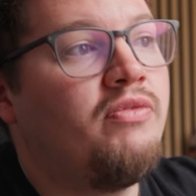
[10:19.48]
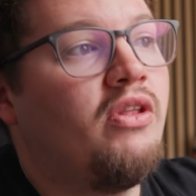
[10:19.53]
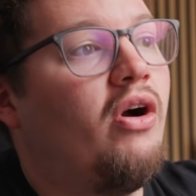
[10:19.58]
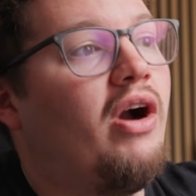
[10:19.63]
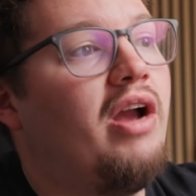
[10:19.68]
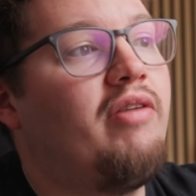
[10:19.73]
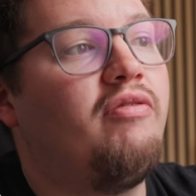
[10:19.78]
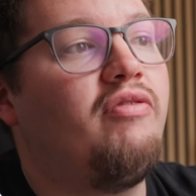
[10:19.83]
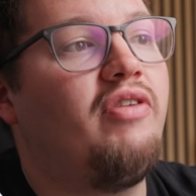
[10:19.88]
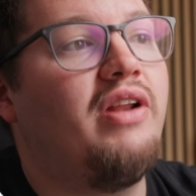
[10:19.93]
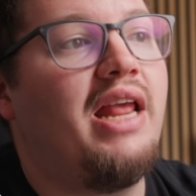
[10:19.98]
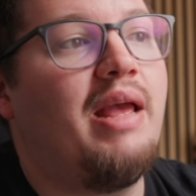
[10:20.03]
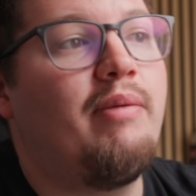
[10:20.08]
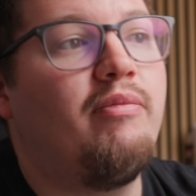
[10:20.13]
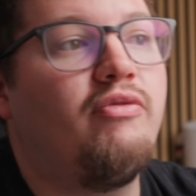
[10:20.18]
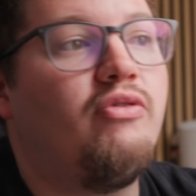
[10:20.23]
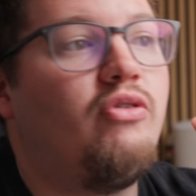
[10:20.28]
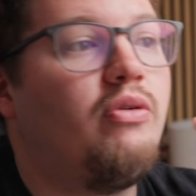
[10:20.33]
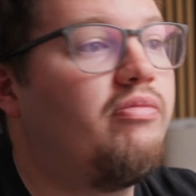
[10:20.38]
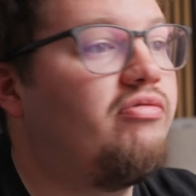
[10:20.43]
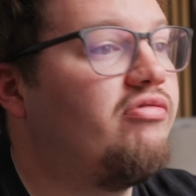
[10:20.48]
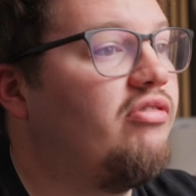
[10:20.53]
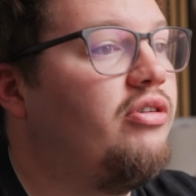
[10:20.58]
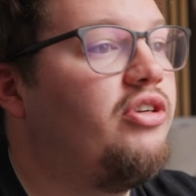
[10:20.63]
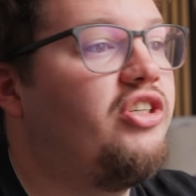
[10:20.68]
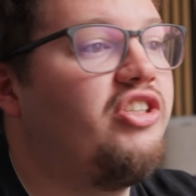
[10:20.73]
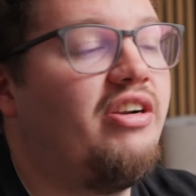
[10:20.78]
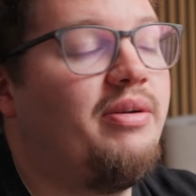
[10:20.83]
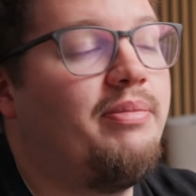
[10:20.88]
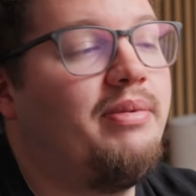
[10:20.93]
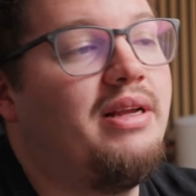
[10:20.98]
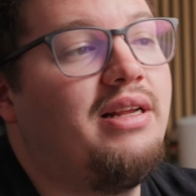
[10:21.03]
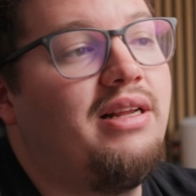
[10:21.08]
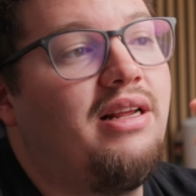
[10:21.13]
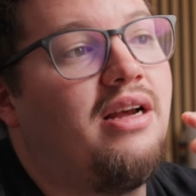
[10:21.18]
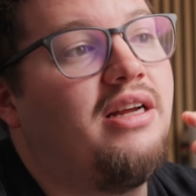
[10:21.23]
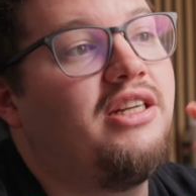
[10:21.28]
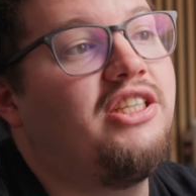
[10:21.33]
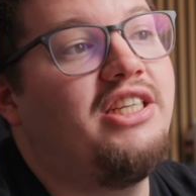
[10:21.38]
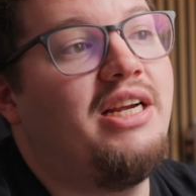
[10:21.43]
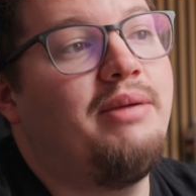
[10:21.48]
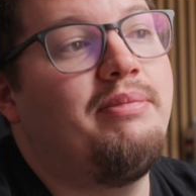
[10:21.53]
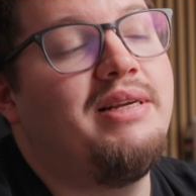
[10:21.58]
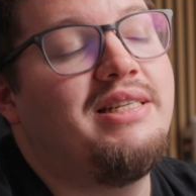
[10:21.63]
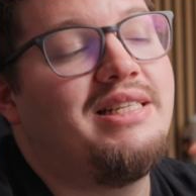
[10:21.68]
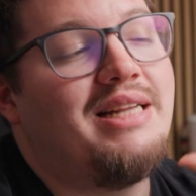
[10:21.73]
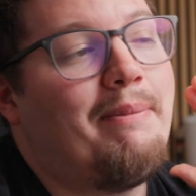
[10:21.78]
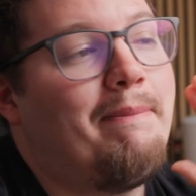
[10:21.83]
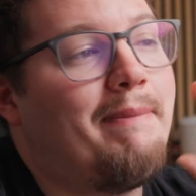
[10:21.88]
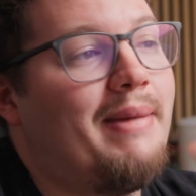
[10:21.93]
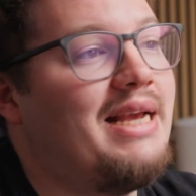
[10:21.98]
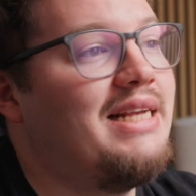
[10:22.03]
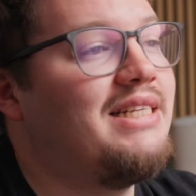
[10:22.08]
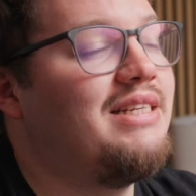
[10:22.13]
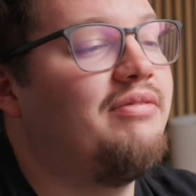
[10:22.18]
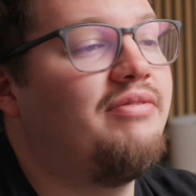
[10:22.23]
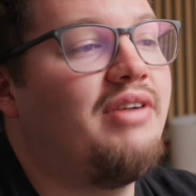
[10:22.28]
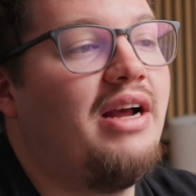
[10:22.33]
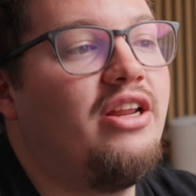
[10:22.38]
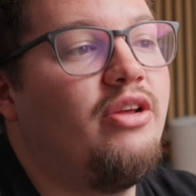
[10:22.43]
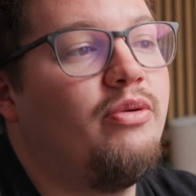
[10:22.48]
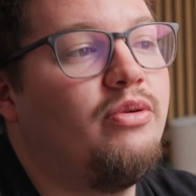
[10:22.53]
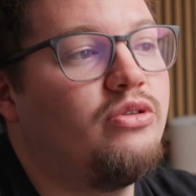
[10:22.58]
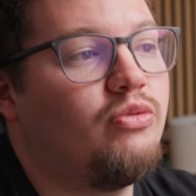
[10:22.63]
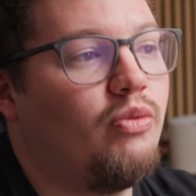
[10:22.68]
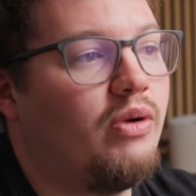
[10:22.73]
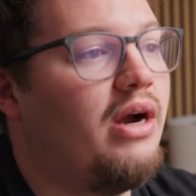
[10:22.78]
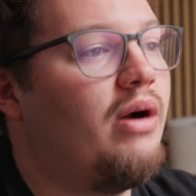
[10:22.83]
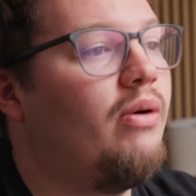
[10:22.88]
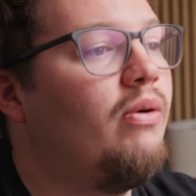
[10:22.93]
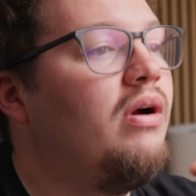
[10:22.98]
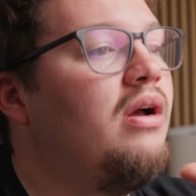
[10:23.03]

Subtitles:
I even think the M4 Pro chip is an amazing value as well.